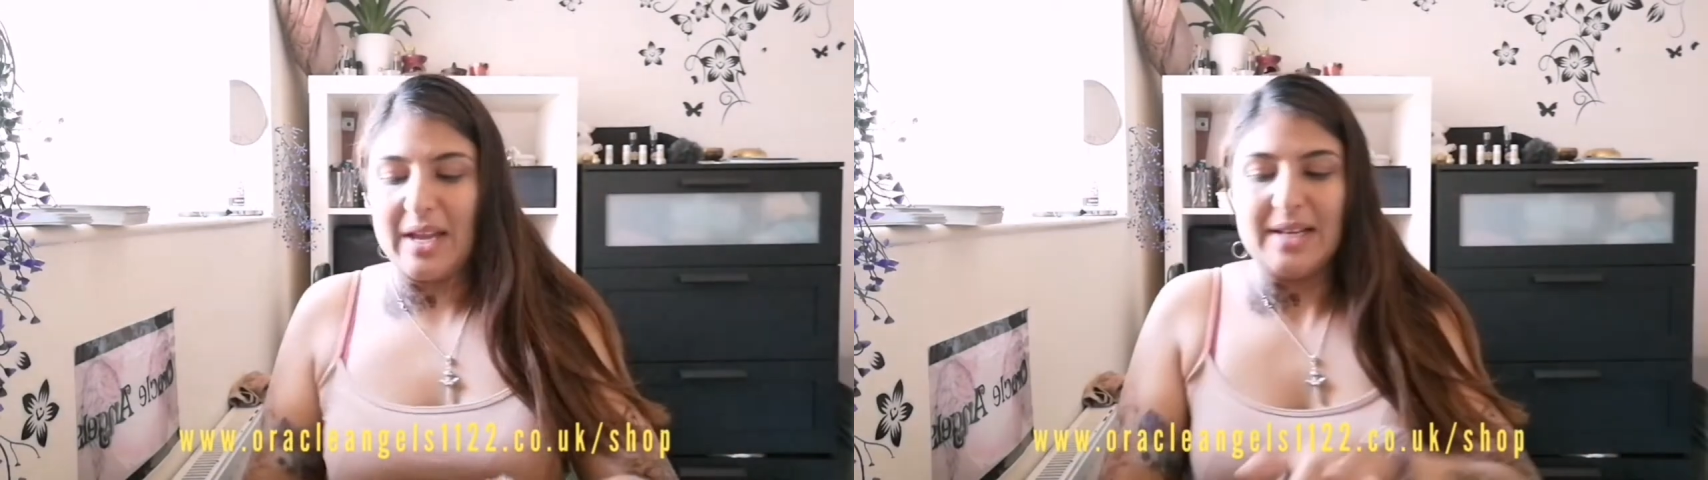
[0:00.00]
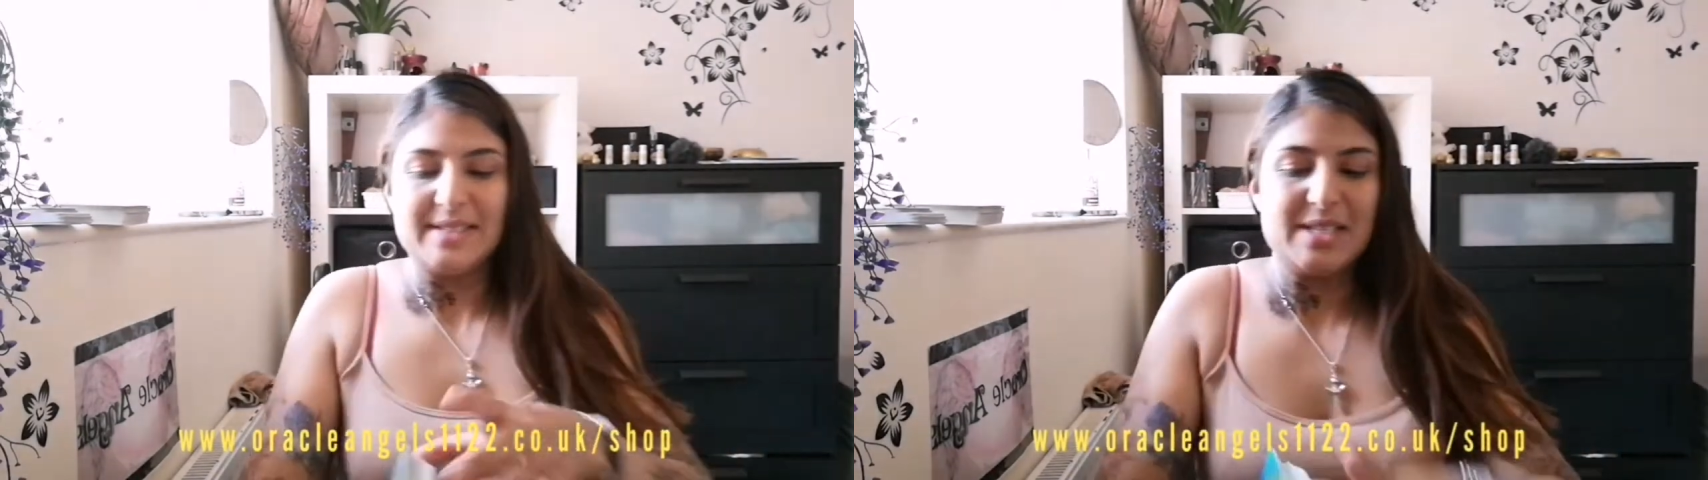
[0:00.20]

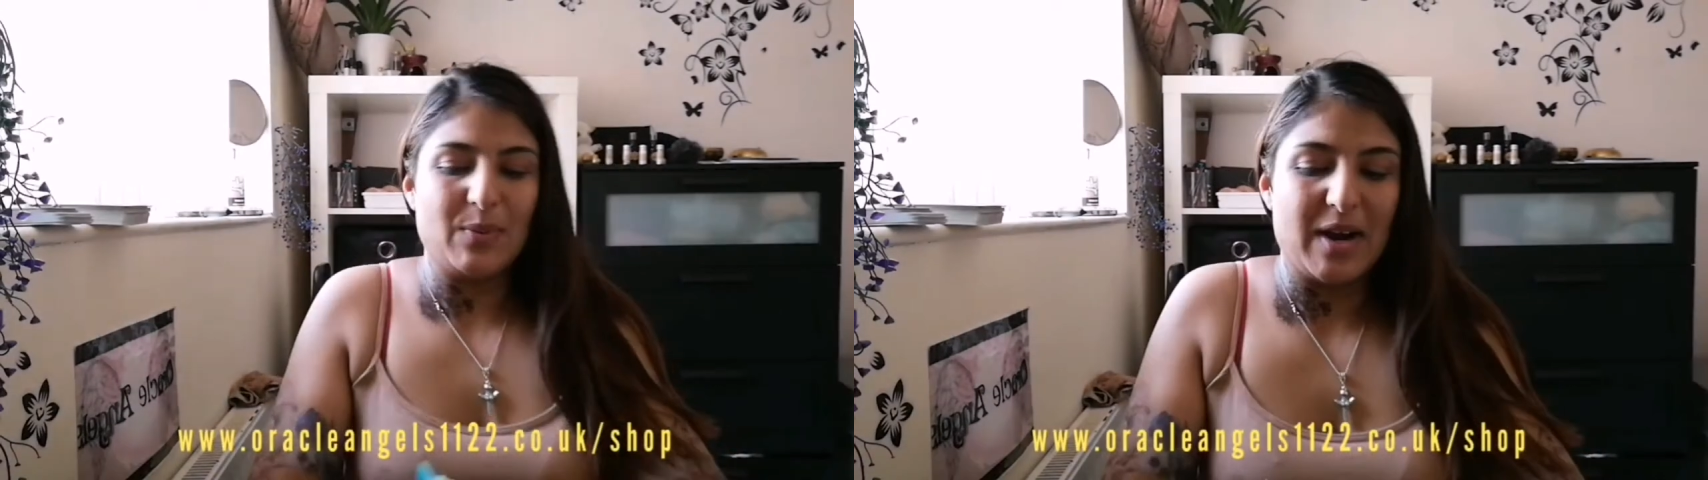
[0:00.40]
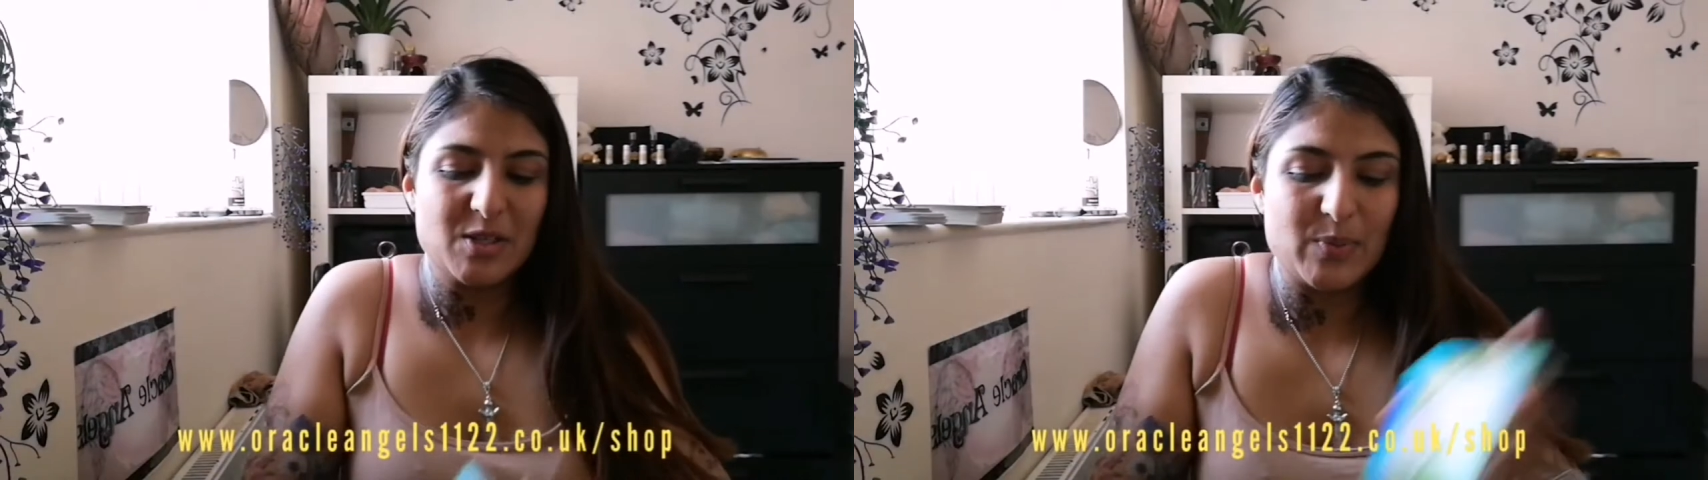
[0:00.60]
let's see
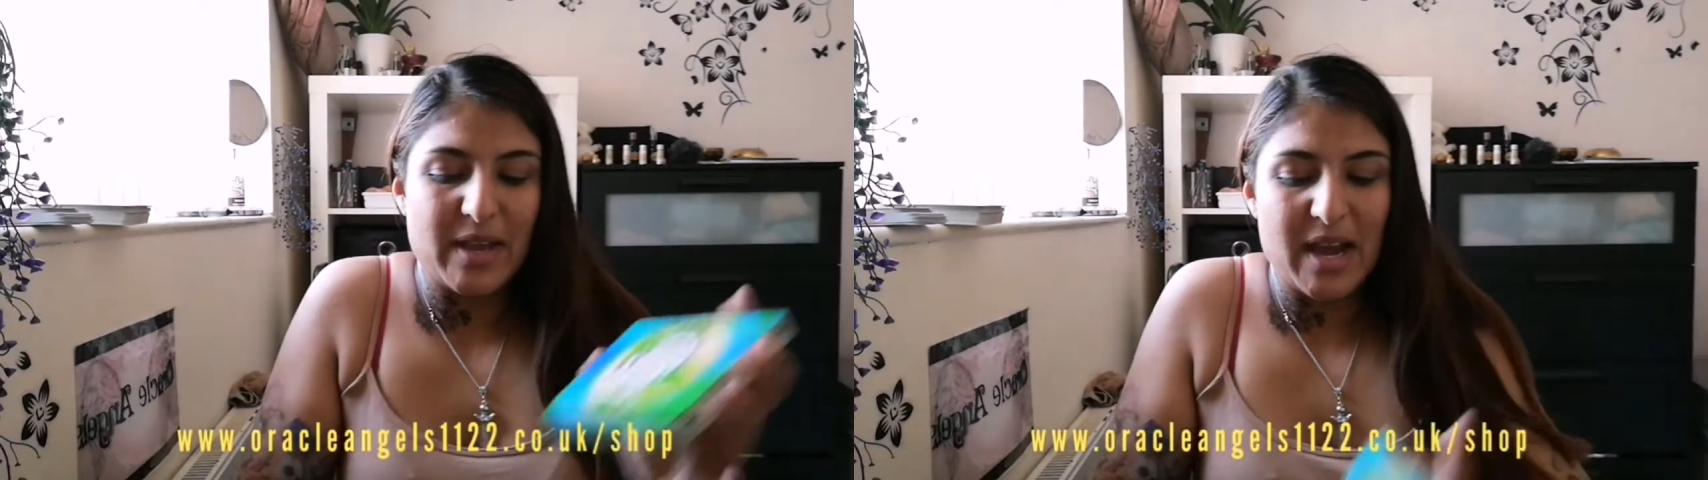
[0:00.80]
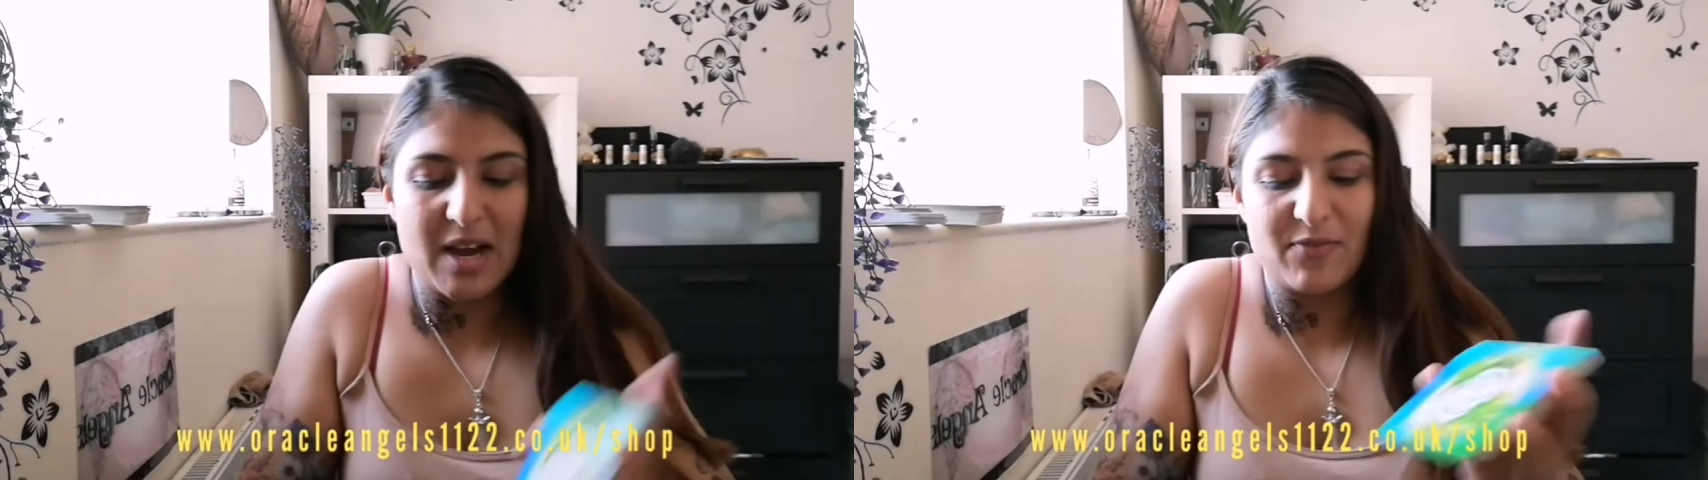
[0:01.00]
what else we
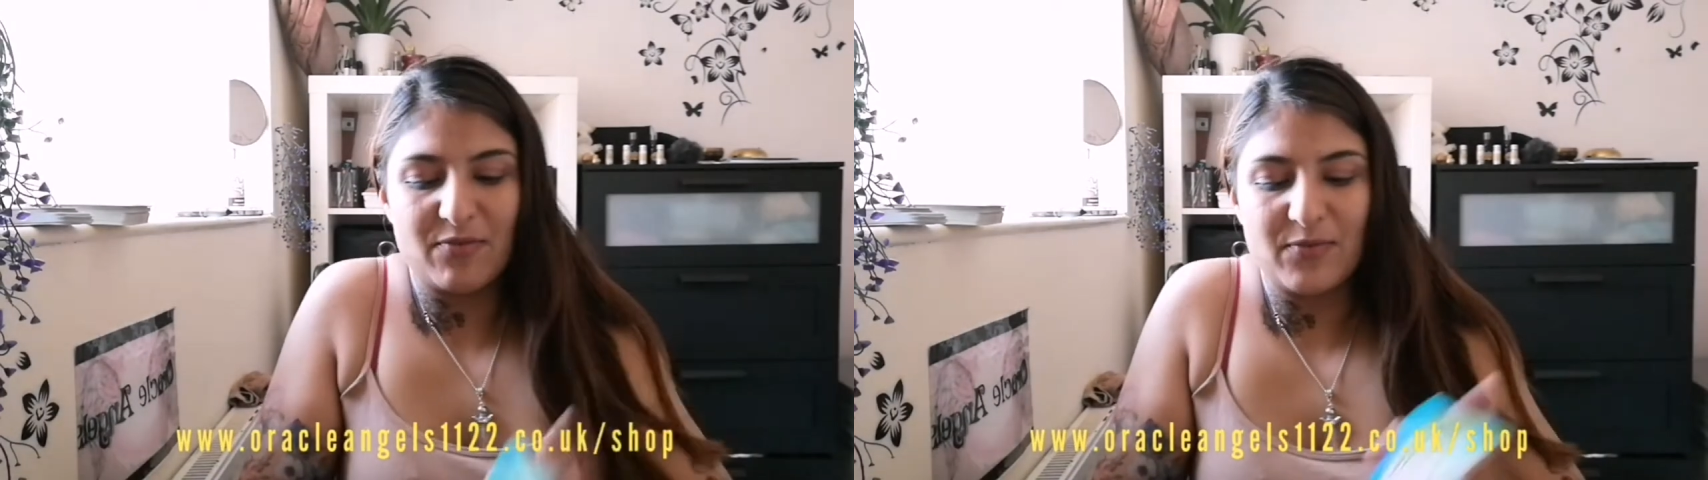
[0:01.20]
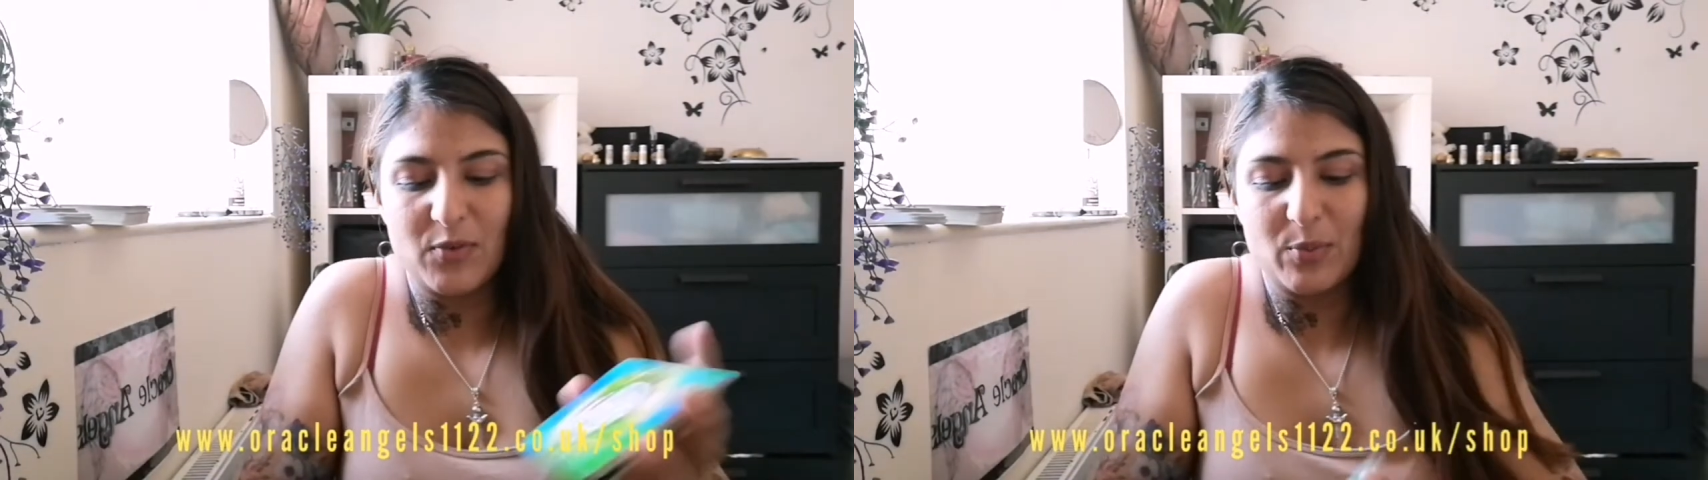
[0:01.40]
have
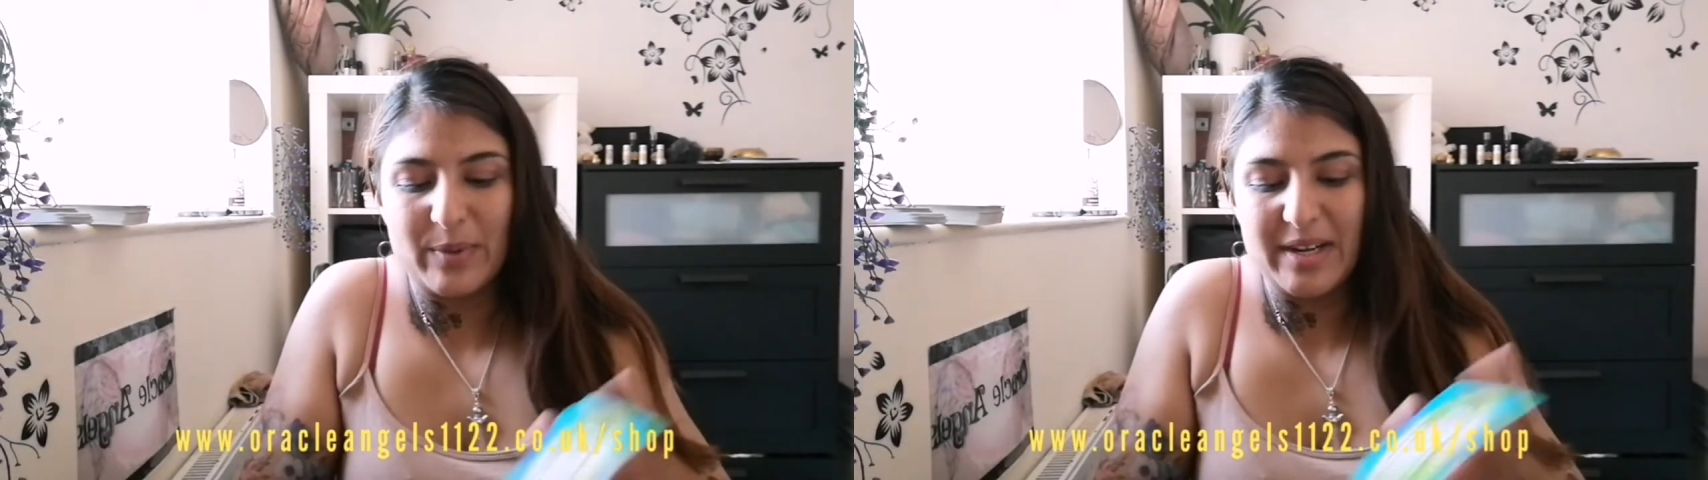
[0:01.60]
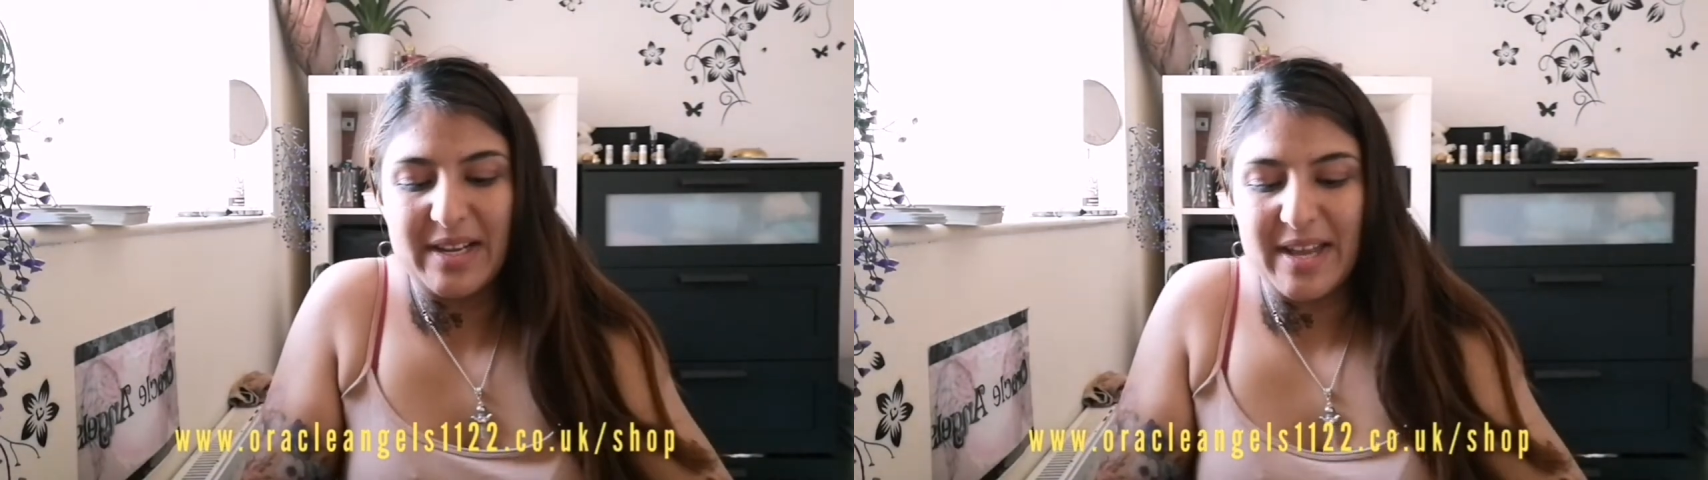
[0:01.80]
for
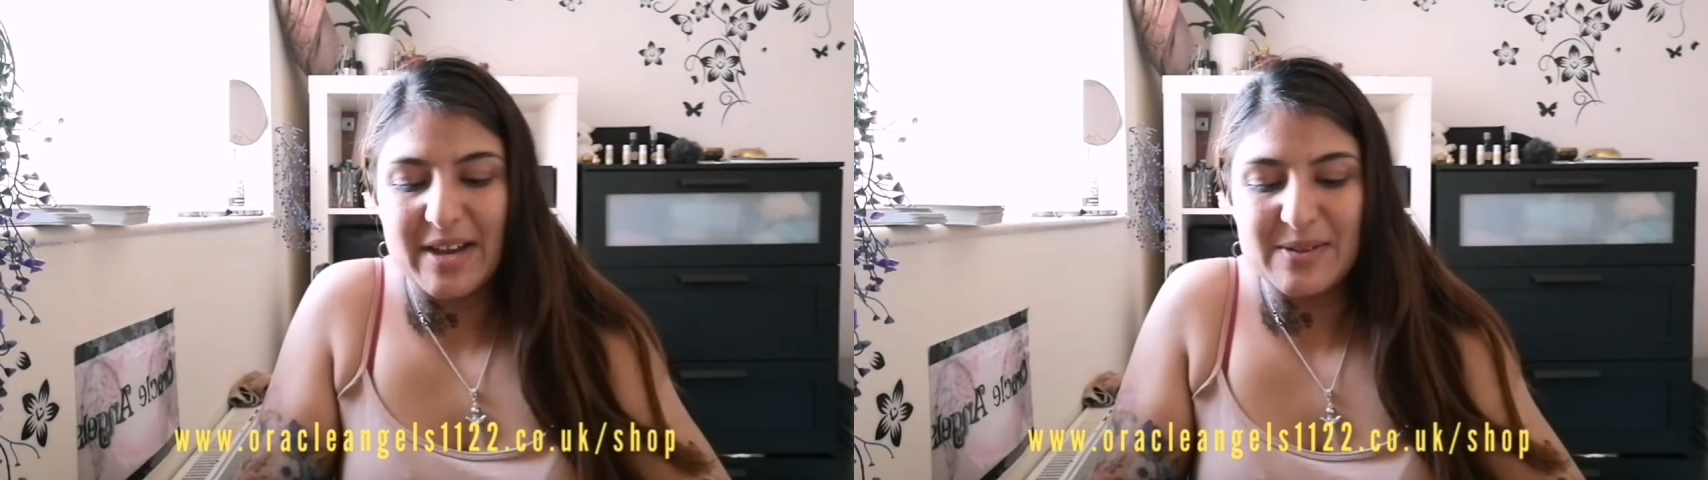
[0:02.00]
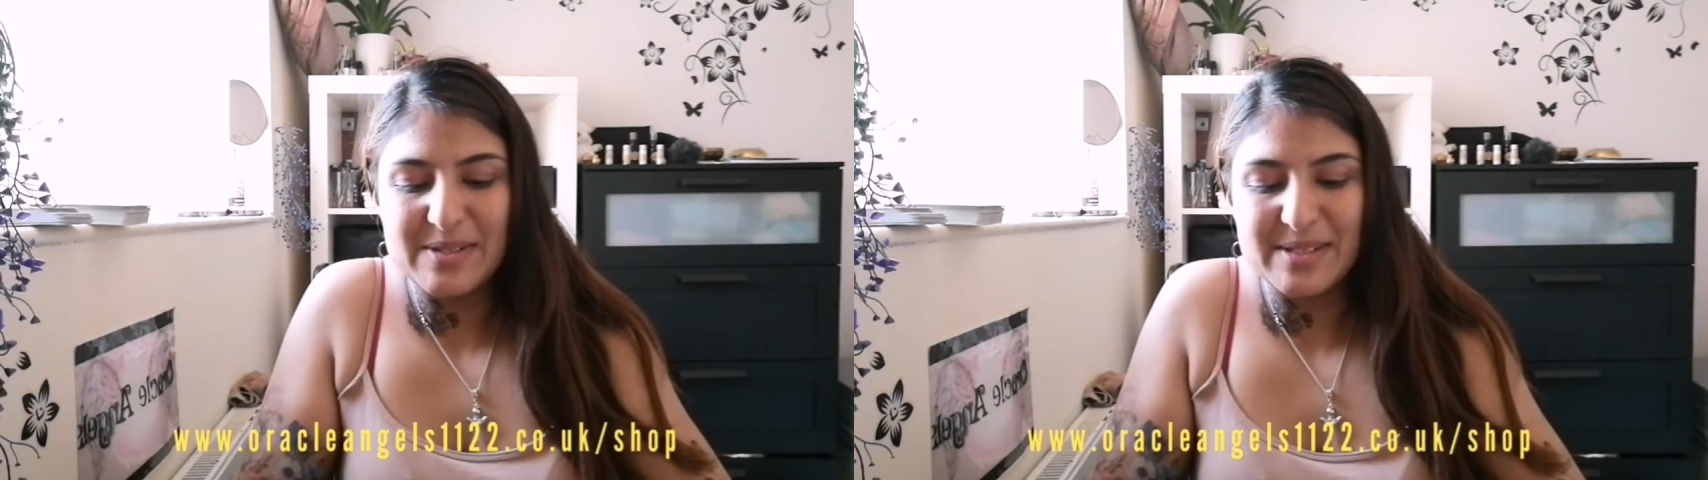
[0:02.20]
my Leos,